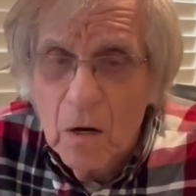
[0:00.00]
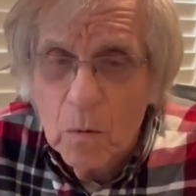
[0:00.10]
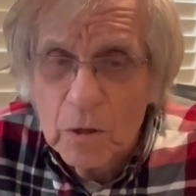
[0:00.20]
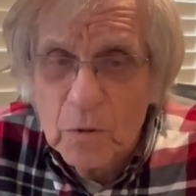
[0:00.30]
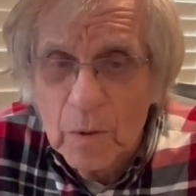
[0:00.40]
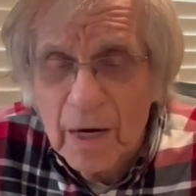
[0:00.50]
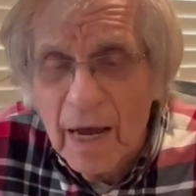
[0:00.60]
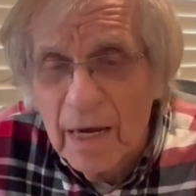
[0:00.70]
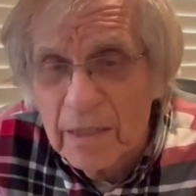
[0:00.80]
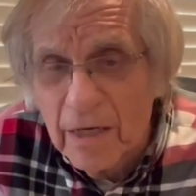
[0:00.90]
was when I
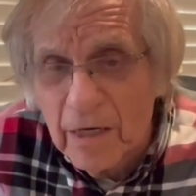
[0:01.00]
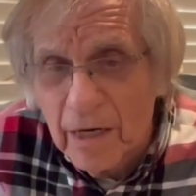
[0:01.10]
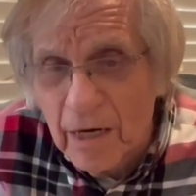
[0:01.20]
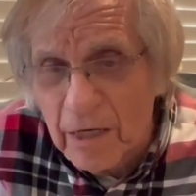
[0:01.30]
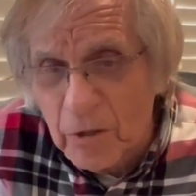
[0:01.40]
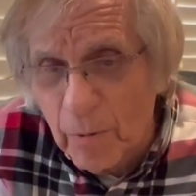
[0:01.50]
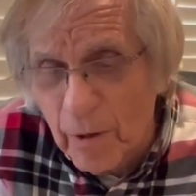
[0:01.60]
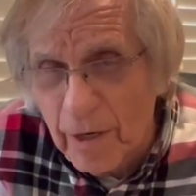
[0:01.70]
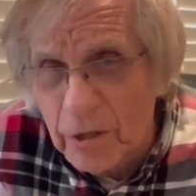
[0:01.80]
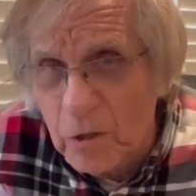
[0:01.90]
had the
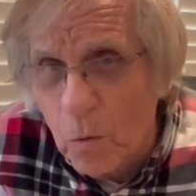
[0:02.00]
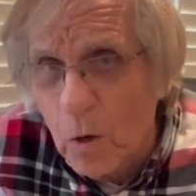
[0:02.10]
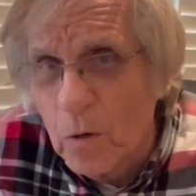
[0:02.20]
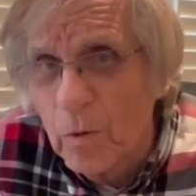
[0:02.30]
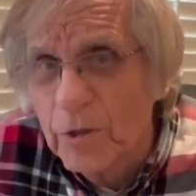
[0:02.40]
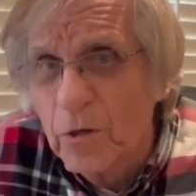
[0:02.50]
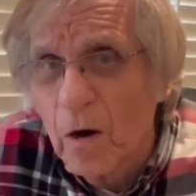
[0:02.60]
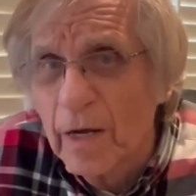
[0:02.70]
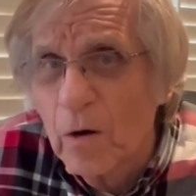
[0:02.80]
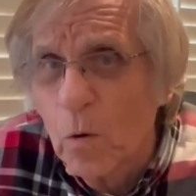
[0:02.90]
experience to work with
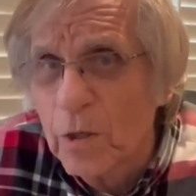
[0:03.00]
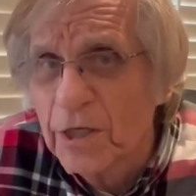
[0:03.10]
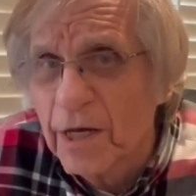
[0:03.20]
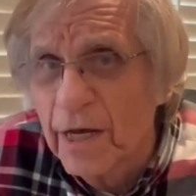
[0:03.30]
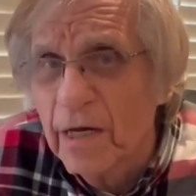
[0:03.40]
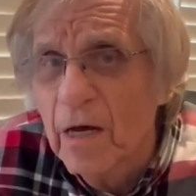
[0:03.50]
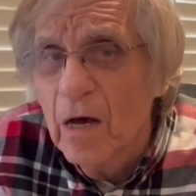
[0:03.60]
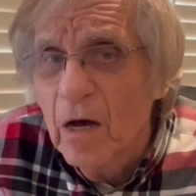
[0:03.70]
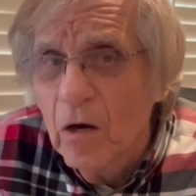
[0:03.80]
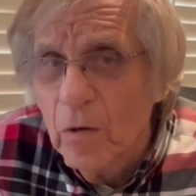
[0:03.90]
Charlie Horsky,
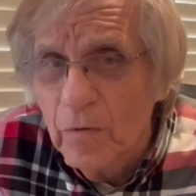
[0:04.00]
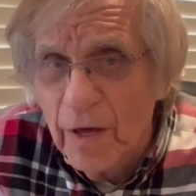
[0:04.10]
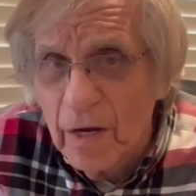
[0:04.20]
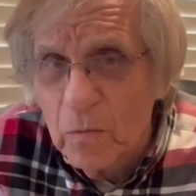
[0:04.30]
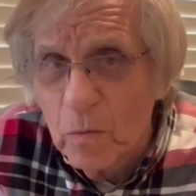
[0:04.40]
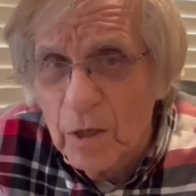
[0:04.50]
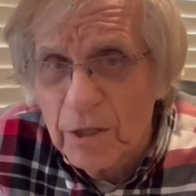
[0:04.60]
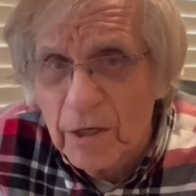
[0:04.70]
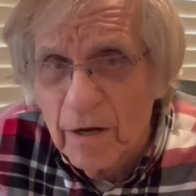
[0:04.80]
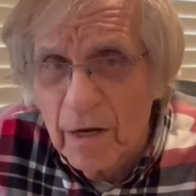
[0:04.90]
who then was